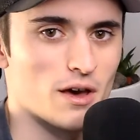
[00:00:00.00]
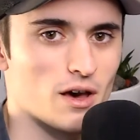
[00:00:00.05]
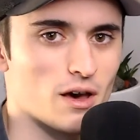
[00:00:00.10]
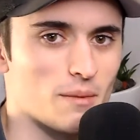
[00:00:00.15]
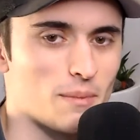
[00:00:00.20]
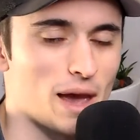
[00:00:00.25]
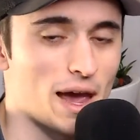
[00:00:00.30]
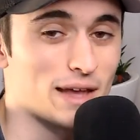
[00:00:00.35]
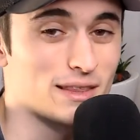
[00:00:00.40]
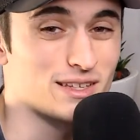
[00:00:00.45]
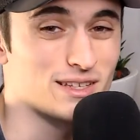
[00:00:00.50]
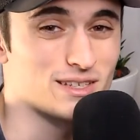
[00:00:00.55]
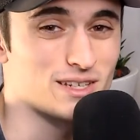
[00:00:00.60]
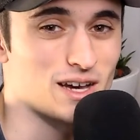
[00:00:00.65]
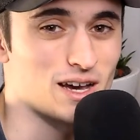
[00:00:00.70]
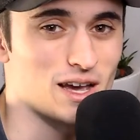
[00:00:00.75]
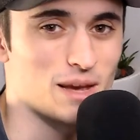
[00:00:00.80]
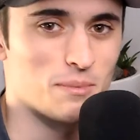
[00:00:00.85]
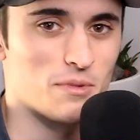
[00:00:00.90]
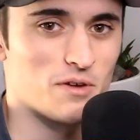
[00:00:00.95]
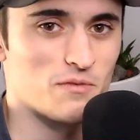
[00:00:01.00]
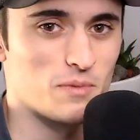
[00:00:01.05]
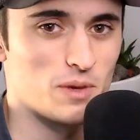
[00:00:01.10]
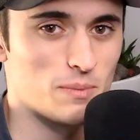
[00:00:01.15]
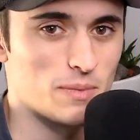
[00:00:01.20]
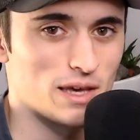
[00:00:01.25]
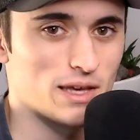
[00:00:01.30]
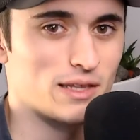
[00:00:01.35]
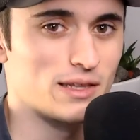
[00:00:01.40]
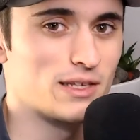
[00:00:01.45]
At the time of me
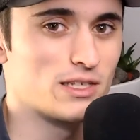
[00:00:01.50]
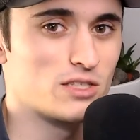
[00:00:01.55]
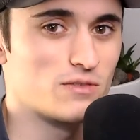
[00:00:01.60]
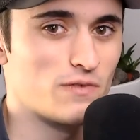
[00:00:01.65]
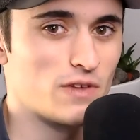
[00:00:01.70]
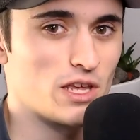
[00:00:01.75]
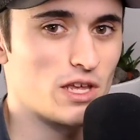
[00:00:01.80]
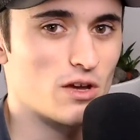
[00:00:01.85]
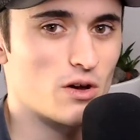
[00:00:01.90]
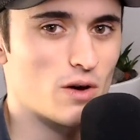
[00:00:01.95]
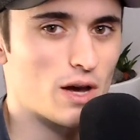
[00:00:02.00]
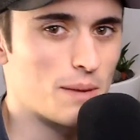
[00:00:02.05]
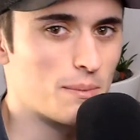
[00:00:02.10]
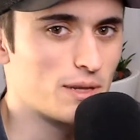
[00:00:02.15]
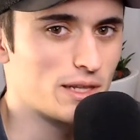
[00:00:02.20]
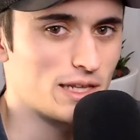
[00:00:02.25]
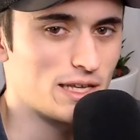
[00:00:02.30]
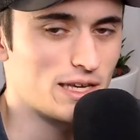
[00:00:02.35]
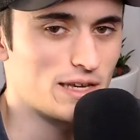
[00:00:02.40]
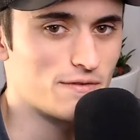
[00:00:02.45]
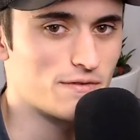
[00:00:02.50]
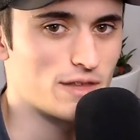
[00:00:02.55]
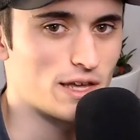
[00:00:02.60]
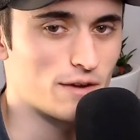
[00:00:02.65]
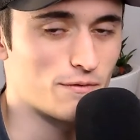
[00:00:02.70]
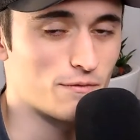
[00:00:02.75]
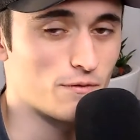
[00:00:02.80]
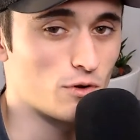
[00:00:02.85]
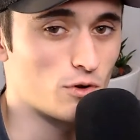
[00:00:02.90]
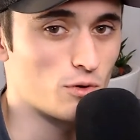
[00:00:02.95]
making this video, I believe
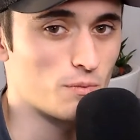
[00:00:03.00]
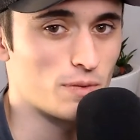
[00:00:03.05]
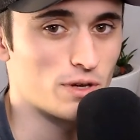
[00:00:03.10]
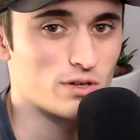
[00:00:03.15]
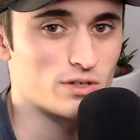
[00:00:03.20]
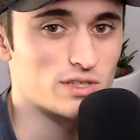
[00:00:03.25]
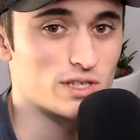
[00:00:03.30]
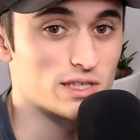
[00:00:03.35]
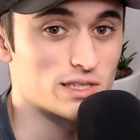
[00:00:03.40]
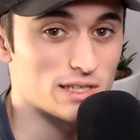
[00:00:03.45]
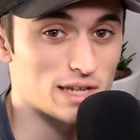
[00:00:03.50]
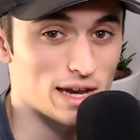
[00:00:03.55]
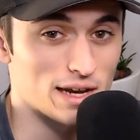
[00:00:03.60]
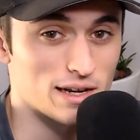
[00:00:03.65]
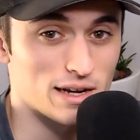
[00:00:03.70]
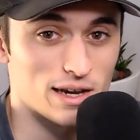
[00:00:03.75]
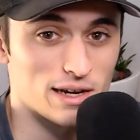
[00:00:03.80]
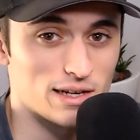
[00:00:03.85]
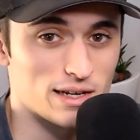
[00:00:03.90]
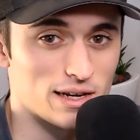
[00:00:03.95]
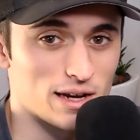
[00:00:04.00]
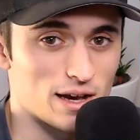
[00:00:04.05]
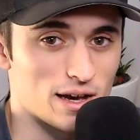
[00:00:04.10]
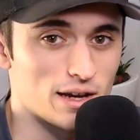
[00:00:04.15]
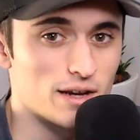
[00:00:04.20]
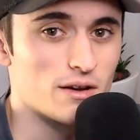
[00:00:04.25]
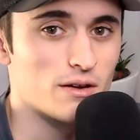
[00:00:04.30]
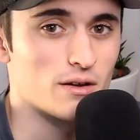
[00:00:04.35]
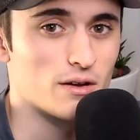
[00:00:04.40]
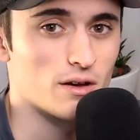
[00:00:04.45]
that PhotoPills is
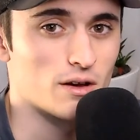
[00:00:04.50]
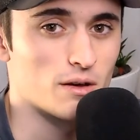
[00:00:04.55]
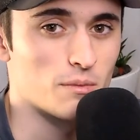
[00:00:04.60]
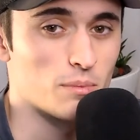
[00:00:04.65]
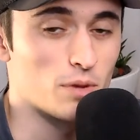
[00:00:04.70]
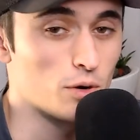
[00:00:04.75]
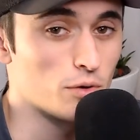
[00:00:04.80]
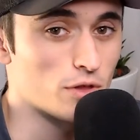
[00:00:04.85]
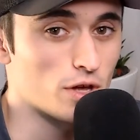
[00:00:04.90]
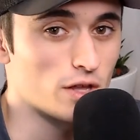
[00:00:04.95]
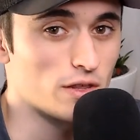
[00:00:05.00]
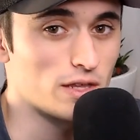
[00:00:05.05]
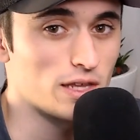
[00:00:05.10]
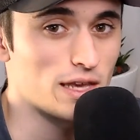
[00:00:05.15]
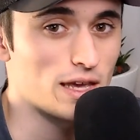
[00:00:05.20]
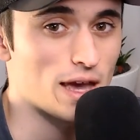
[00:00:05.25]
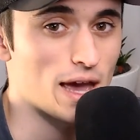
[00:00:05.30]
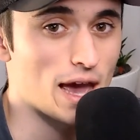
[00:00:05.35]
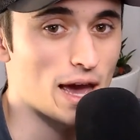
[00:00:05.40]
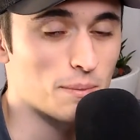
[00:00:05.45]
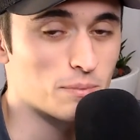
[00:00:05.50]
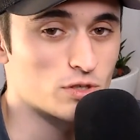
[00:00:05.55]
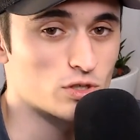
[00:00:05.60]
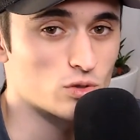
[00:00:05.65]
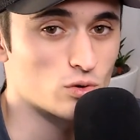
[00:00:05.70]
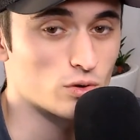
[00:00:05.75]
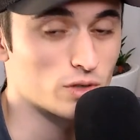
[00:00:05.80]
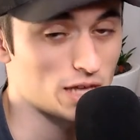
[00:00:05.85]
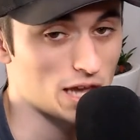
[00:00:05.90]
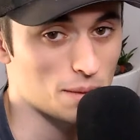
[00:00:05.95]
$9.99, both on the App
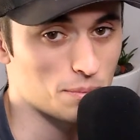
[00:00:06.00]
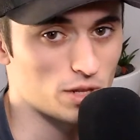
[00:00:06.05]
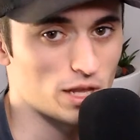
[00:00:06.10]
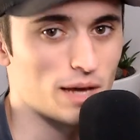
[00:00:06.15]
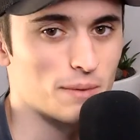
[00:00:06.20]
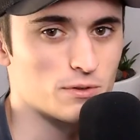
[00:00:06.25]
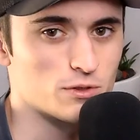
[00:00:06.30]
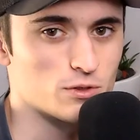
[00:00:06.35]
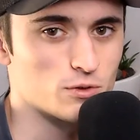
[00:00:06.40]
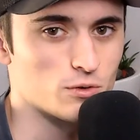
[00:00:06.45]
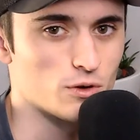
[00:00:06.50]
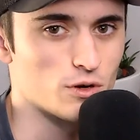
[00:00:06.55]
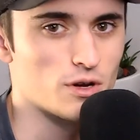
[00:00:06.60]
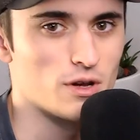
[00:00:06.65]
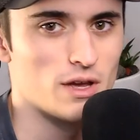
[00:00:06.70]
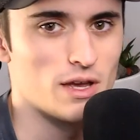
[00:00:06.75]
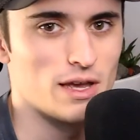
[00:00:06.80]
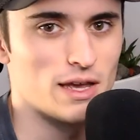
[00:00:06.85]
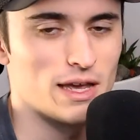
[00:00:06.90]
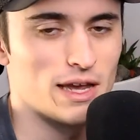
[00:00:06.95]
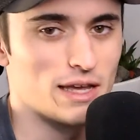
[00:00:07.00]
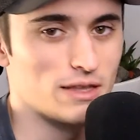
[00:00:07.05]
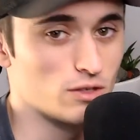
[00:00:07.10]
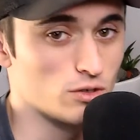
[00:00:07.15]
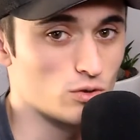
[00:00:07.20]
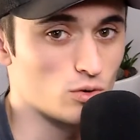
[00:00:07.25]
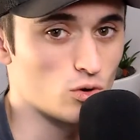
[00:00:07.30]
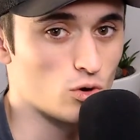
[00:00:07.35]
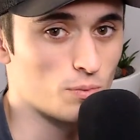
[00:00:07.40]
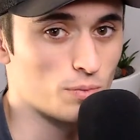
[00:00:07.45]
Store, the Apple App Store, and the
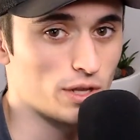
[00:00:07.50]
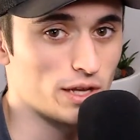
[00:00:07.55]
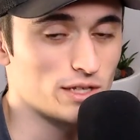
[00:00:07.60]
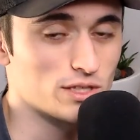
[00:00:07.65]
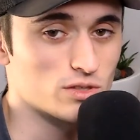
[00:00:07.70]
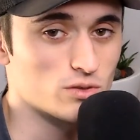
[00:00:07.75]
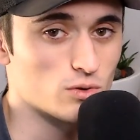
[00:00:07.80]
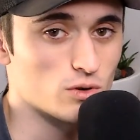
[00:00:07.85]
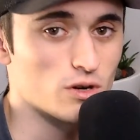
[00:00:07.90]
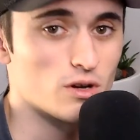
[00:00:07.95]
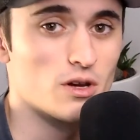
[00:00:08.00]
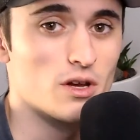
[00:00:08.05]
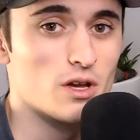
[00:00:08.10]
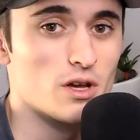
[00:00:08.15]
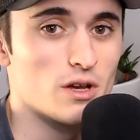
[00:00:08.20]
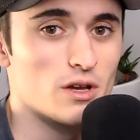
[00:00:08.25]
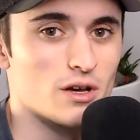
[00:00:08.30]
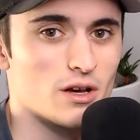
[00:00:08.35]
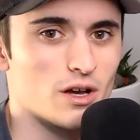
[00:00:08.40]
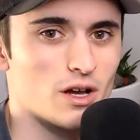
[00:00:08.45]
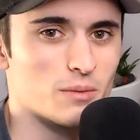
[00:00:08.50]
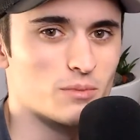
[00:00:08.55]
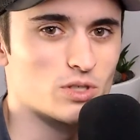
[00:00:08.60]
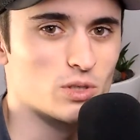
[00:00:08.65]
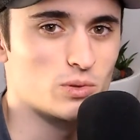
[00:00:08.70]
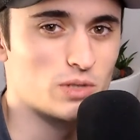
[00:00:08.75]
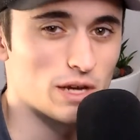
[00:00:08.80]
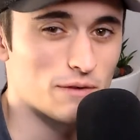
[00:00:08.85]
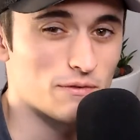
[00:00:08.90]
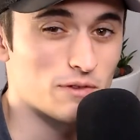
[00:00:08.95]
Google Play Store. So
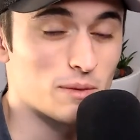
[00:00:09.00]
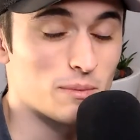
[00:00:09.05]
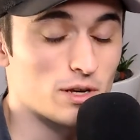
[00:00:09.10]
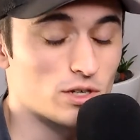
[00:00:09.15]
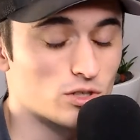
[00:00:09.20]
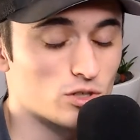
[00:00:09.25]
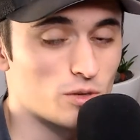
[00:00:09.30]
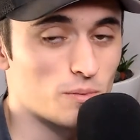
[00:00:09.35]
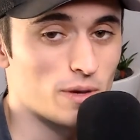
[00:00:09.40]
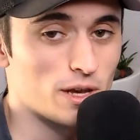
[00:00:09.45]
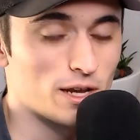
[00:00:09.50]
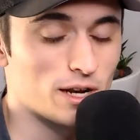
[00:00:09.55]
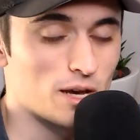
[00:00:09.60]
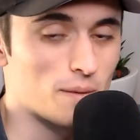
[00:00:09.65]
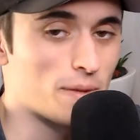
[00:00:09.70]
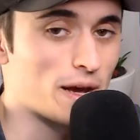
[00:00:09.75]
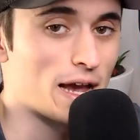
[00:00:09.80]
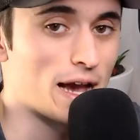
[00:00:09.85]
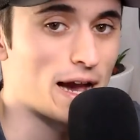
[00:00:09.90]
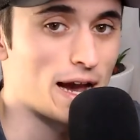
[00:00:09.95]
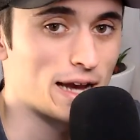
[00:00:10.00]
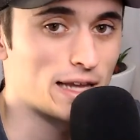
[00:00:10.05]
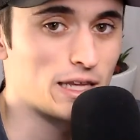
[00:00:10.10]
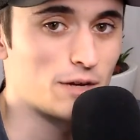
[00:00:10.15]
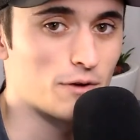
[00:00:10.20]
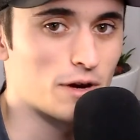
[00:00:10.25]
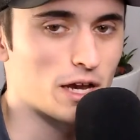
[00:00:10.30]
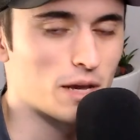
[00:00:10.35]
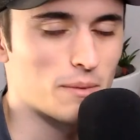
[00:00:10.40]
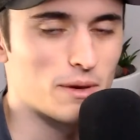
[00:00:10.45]
definitely make sure to pick it up. I highly
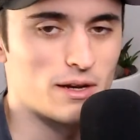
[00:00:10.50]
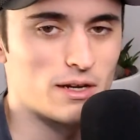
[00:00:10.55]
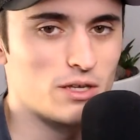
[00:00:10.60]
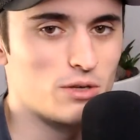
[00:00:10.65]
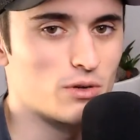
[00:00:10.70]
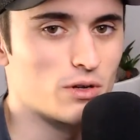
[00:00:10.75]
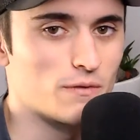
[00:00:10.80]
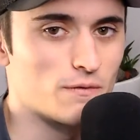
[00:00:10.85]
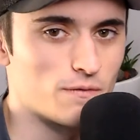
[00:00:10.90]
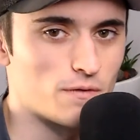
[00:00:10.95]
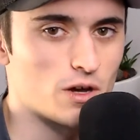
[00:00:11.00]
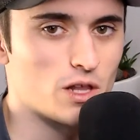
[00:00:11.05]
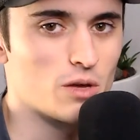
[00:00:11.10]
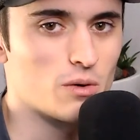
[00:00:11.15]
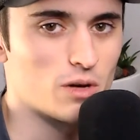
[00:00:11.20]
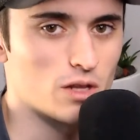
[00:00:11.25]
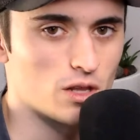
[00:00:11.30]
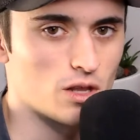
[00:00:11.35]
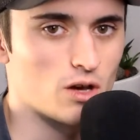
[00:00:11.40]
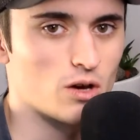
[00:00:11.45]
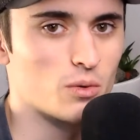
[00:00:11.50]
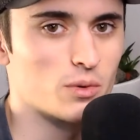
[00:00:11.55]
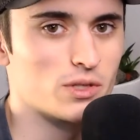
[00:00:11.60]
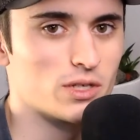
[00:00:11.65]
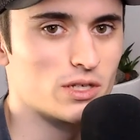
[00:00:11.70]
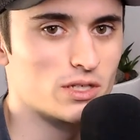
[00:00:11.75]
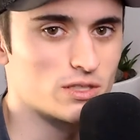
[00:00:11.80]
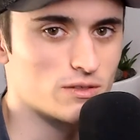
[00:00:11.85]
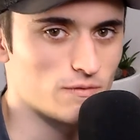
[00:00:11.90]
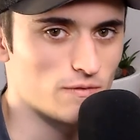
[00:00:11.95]
recommend it. You can follow along with
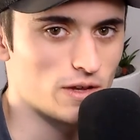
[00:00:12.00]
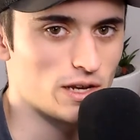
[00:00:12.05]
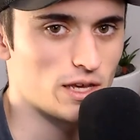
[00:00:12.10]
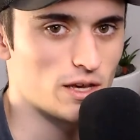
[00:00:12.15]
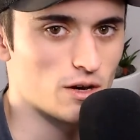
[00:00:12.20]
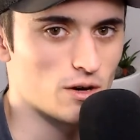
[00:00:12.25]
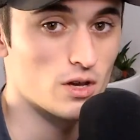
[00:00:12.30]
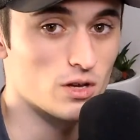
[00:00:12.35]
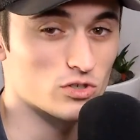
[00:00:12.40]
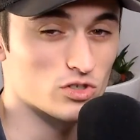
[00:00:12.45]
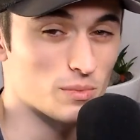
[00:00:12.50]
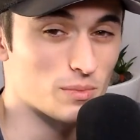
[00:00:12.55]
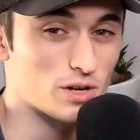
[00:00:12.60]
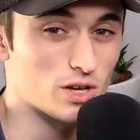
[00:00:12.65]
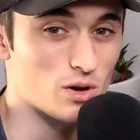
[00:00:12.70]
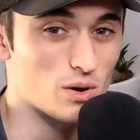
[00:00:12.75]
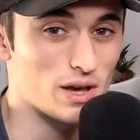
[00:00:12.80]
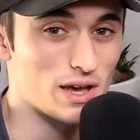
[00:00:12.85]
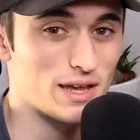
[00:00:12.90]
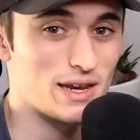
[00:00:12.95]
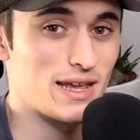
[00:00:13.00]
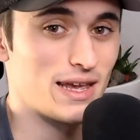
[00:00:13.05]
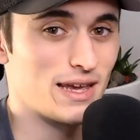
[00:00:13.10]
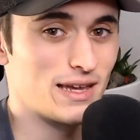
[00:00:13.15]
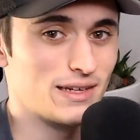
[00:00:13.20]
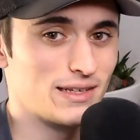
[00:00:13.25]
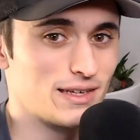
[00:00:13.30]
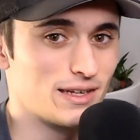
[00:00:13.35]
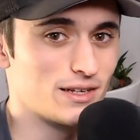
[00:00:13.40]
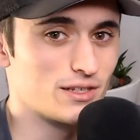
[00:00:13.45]
this video. So I'm going to go ahead
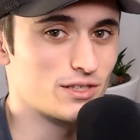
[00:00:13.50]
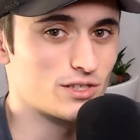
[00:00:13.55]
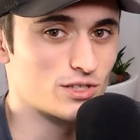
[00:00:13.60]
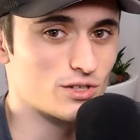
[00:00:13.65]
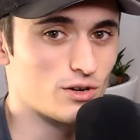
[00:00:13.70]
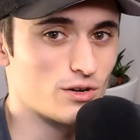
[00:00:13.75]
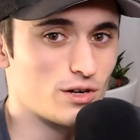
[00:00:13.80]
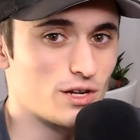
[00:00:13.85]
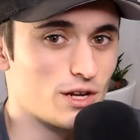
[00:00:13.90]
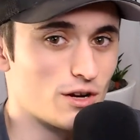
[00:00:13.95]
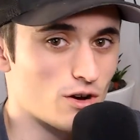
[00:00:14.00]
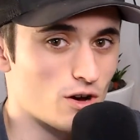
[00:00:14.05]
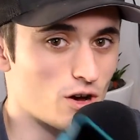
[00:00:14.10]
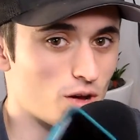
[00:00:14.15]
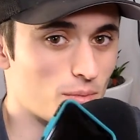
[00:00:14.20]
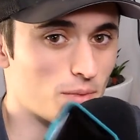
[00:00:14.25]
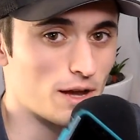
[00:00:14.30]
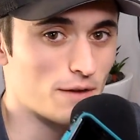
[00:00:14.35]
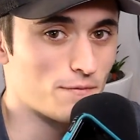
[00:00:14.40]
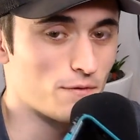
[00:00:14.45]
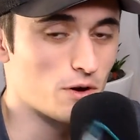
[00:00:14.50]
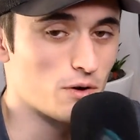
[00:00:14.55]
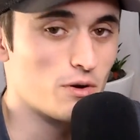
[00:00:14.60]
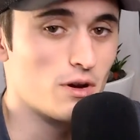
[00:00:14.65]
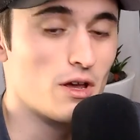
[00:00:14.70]
and get us started here on my phone.